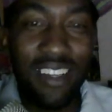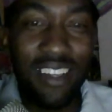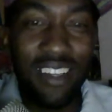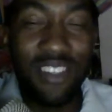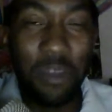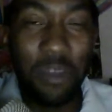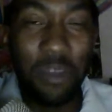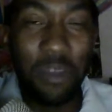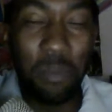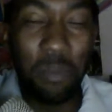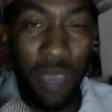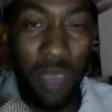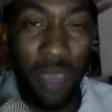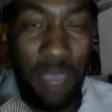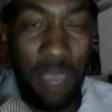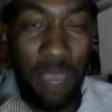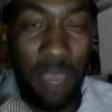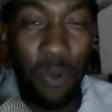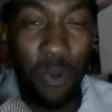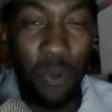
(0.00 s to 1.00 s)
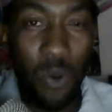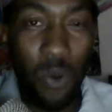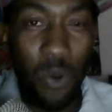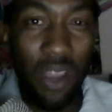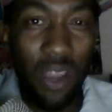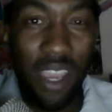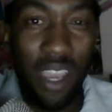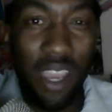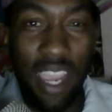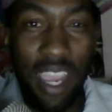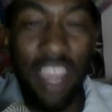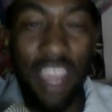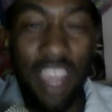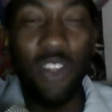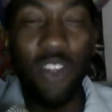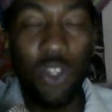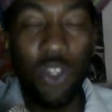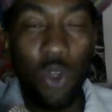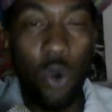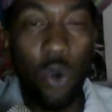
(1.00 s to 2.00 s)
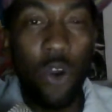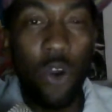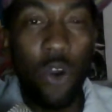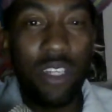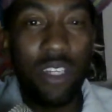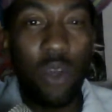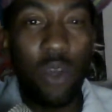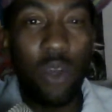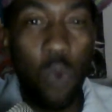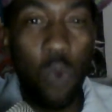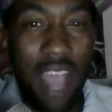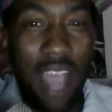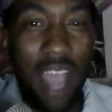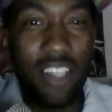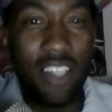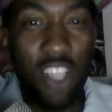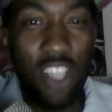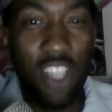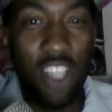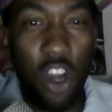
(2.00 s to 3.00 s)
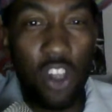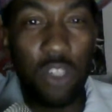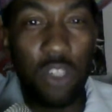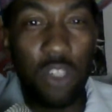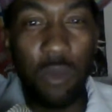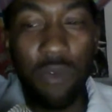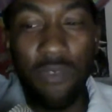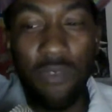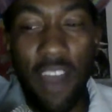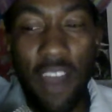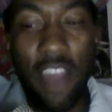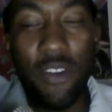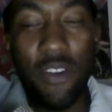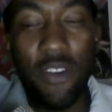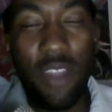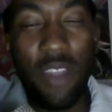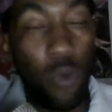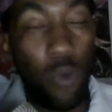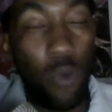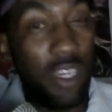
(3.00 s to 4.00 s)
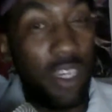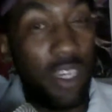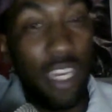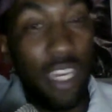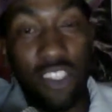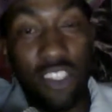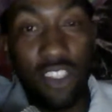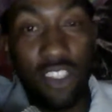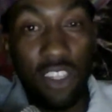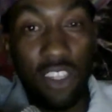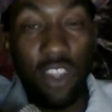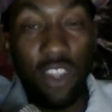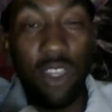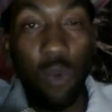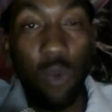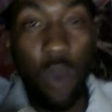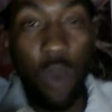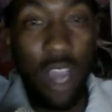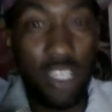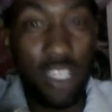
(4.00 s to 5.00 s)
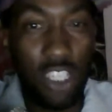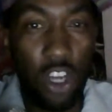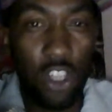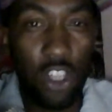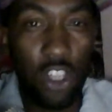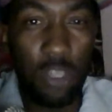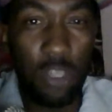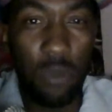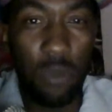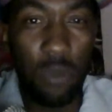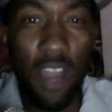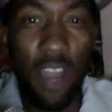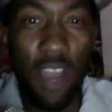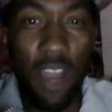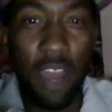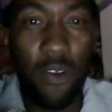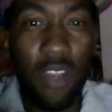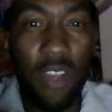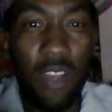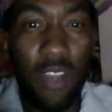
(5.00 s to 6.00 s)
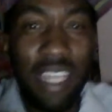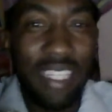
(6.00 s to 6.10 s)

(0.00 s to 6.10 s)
some people in the door to watch the Ultimate Fighter that wouldn't necessarily watch the Ultimate Fighter.